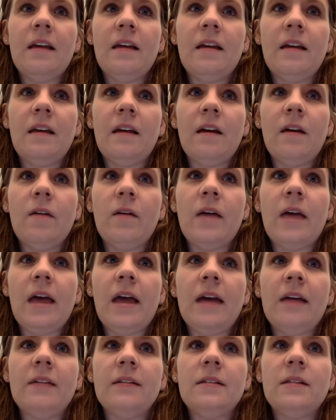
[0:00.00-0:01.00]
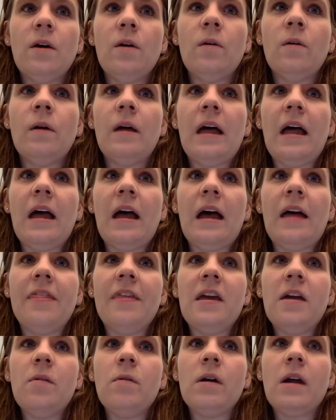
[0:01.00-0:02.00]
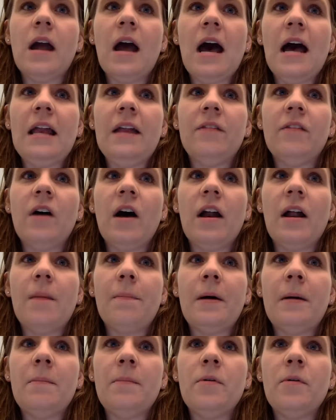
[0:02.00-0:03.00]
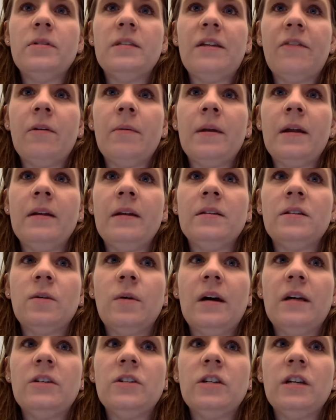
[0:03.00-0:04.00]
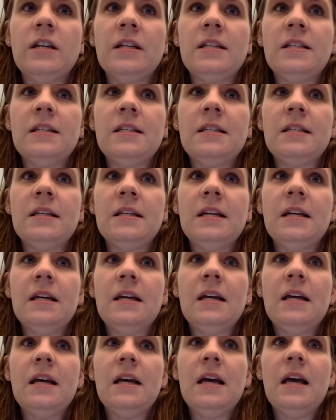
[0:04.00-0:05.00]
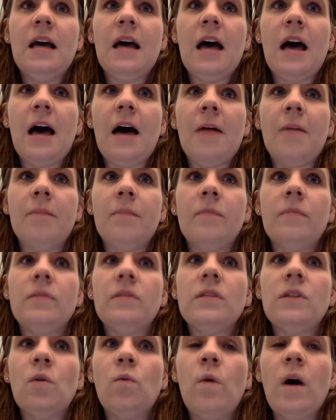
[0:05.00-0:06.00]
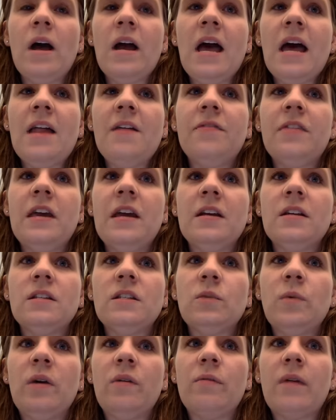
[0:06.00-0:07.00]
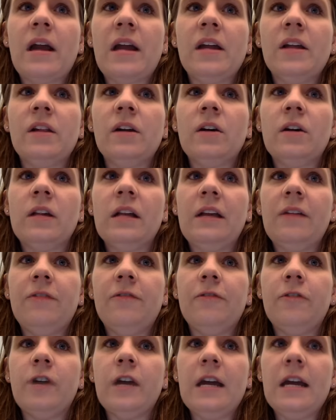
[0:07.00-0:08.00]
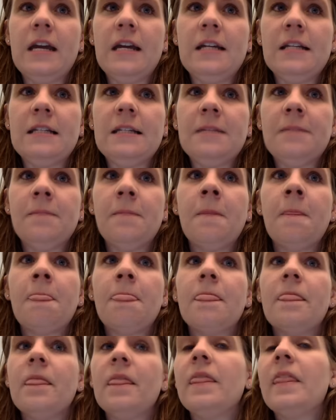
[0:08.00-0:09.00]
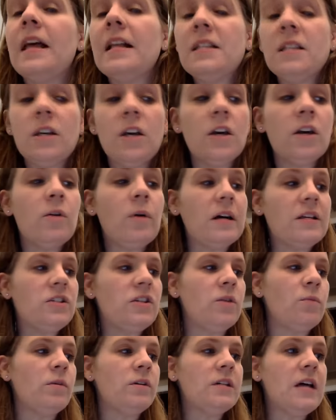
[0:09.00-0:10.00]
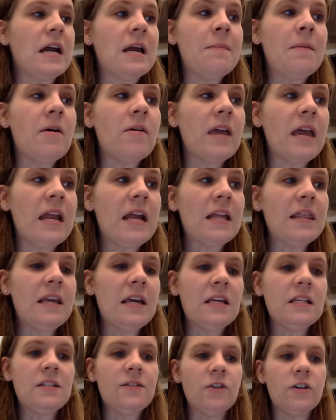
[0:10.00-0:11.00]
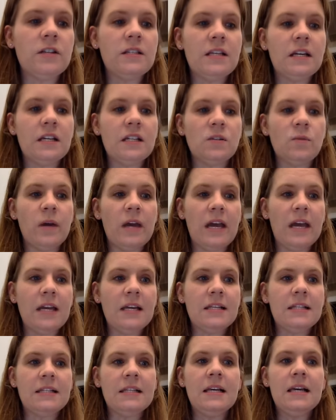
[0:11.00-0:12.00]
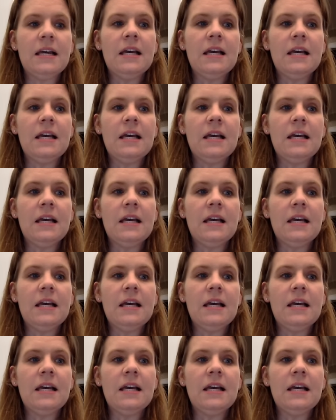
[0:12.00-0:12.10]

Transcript: Okay, so I think we're kind of caught up on most everybody's questions. Um, so what kind of things do we regularly freeze? That's a good question. We're talking about getting things for six weeks.